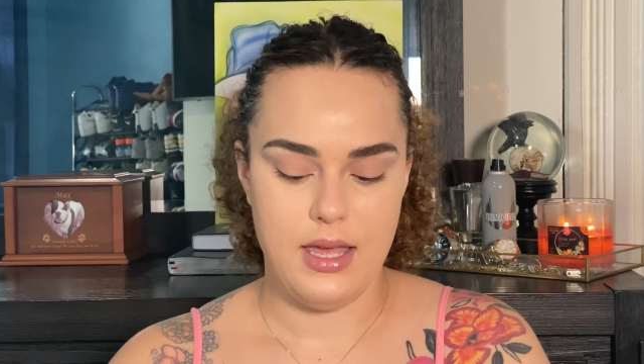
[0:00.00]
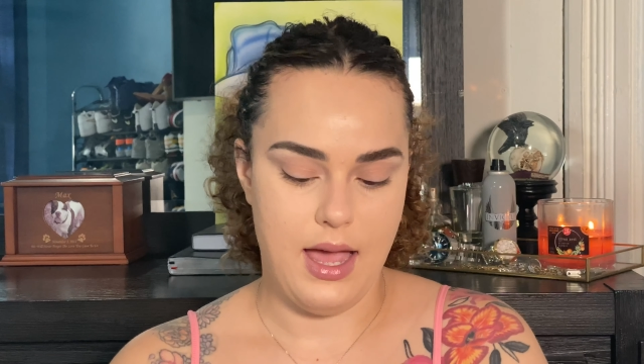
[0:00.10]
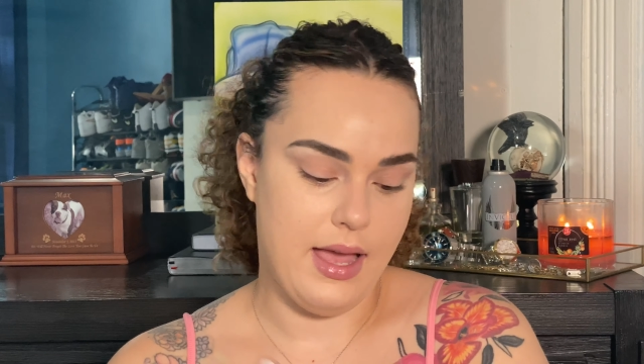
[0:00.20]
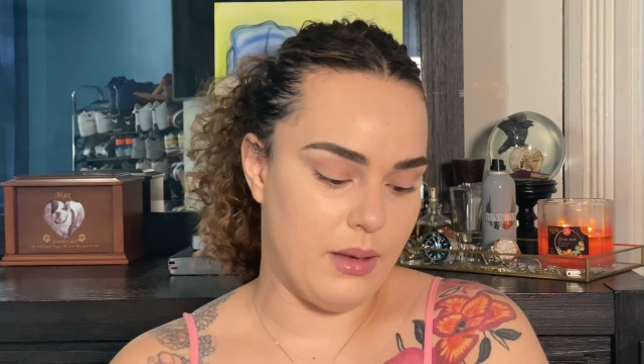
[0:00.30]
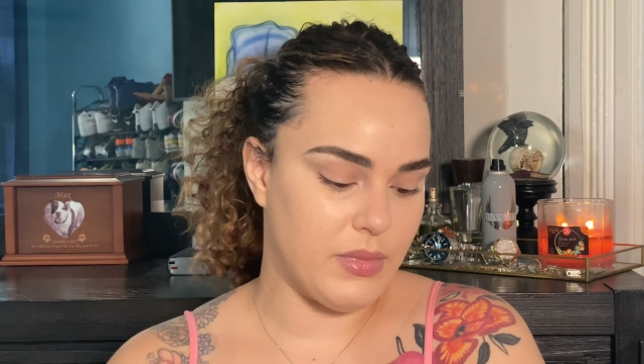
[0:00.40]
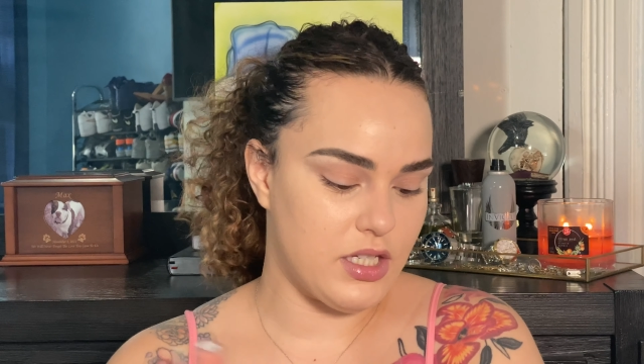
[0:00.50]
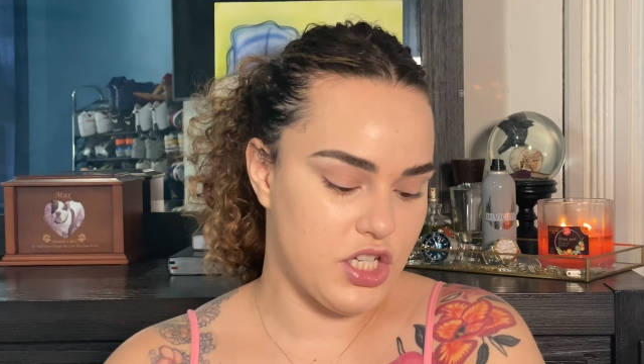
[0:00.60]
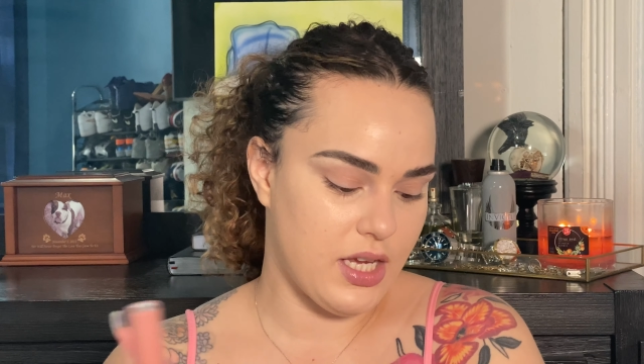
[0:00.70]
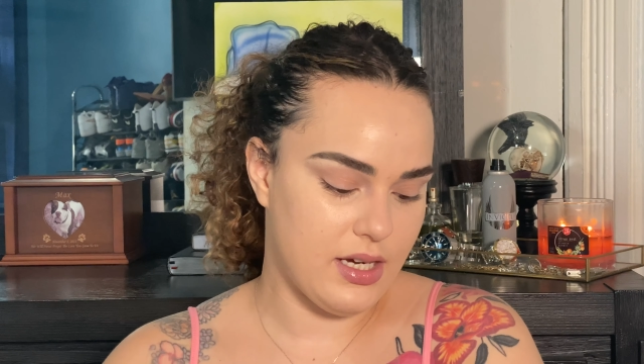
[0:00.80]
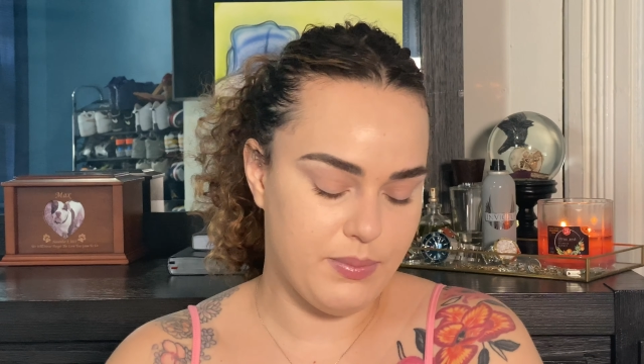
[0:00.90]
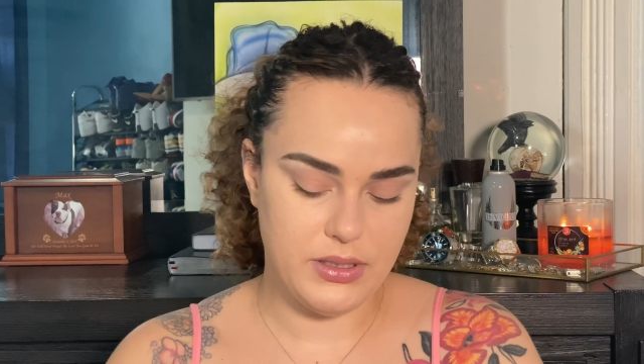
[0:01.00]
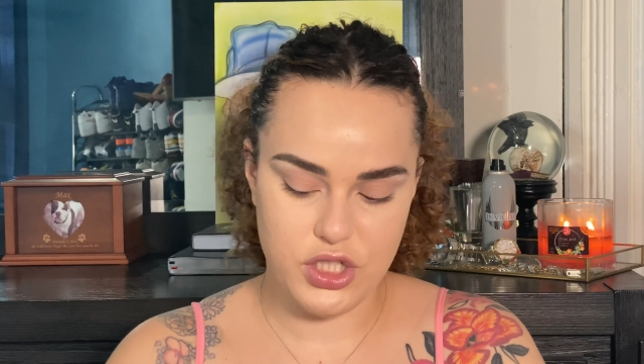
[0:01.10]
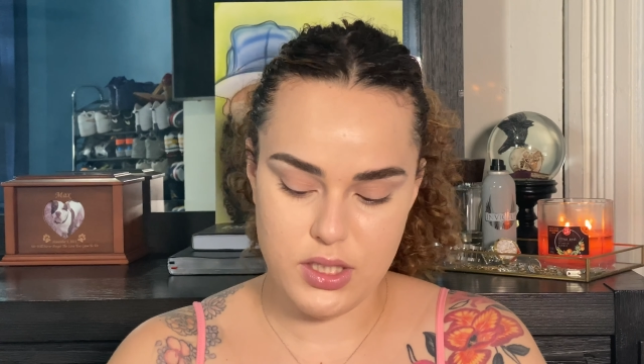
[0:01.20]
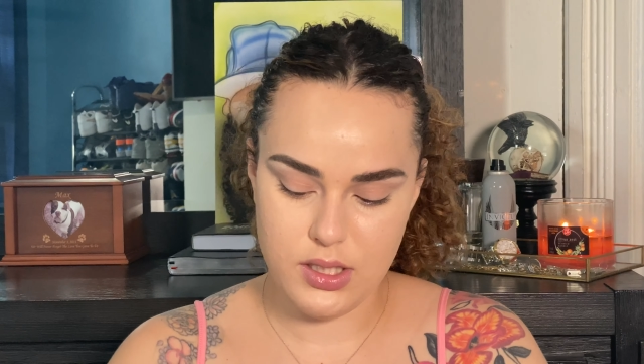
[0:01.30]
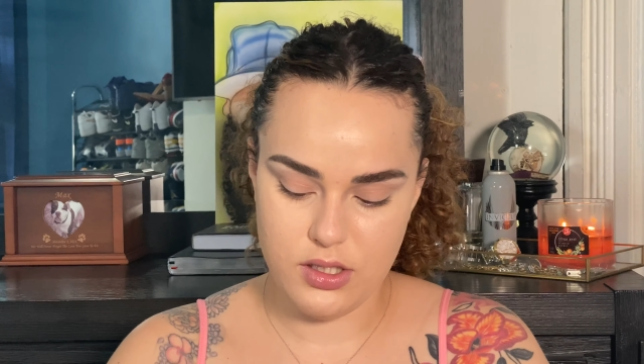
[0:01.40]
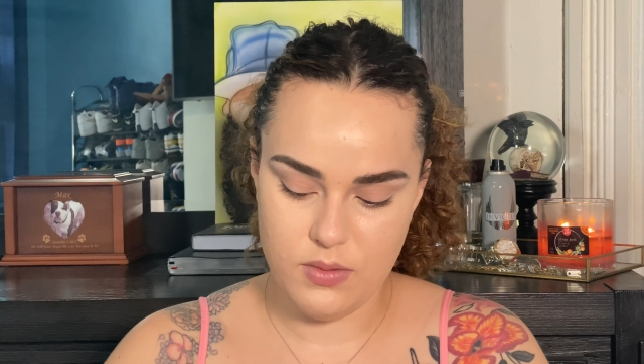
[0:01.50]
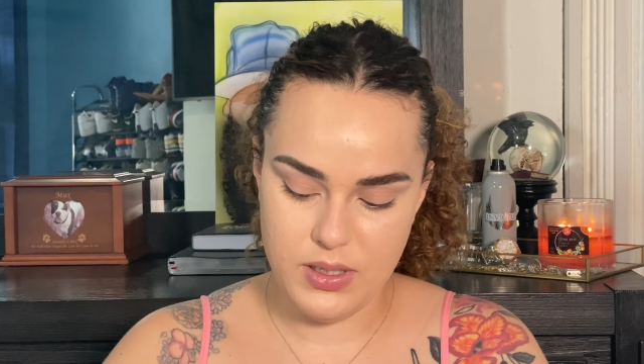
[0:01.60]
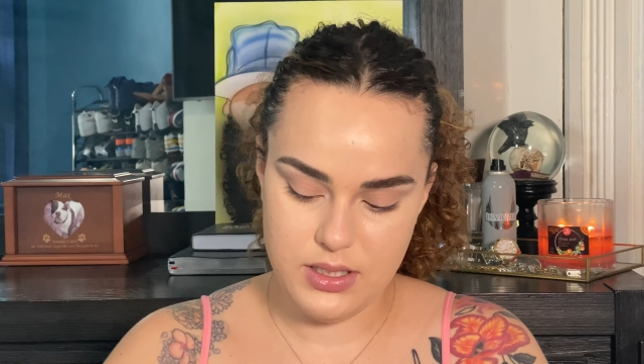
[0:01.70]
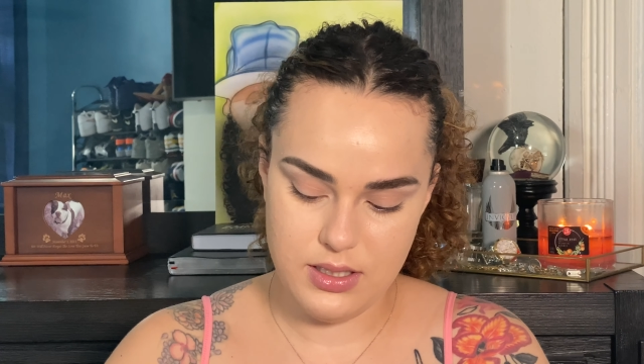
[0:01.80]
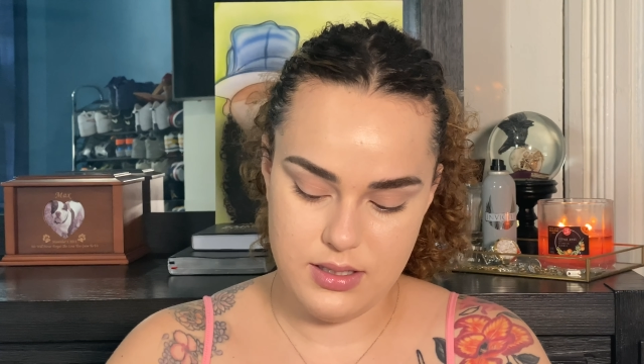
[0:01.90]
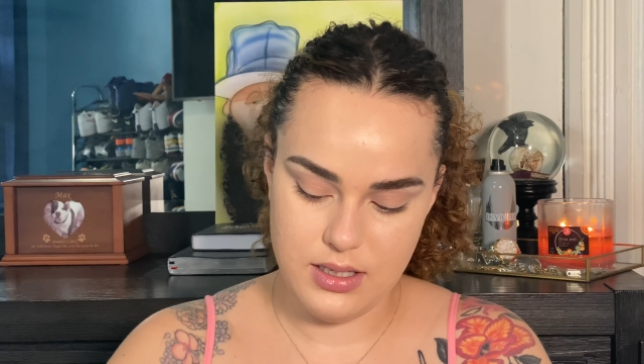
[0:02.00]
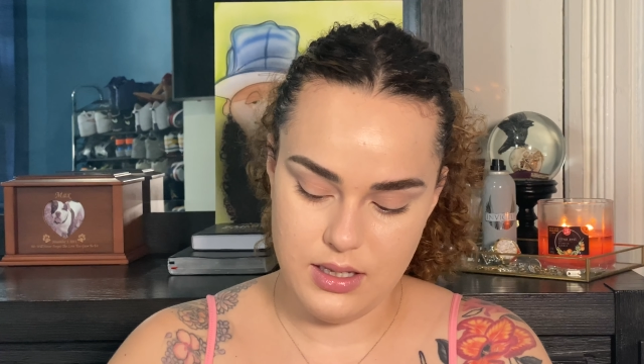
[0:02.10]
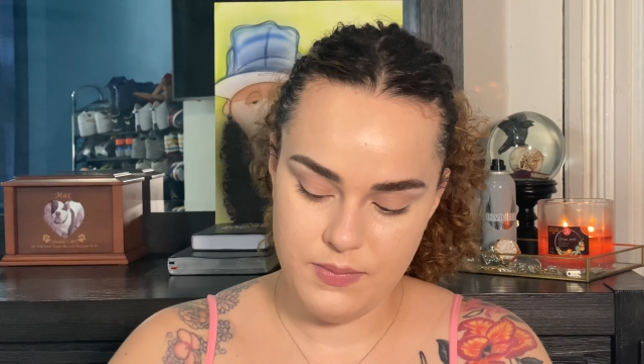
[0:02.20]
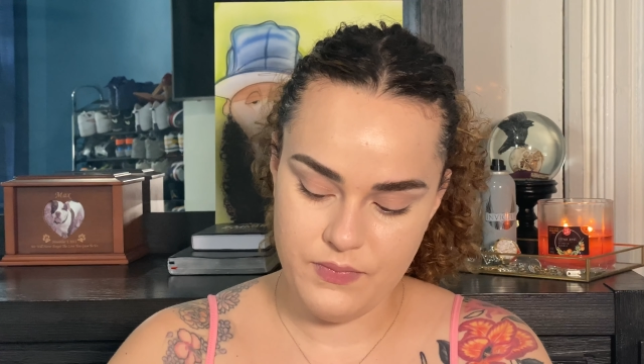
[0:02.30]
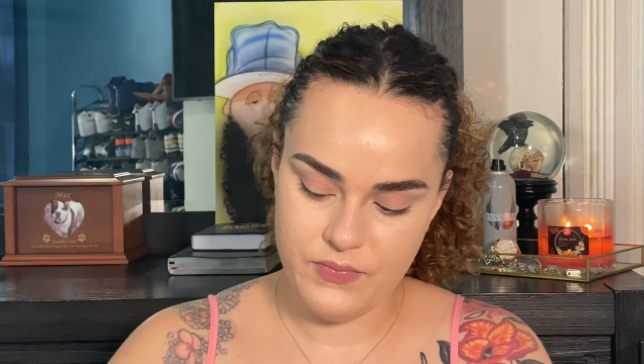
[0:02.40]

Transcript: I am gonna shake it up just a little bit to see.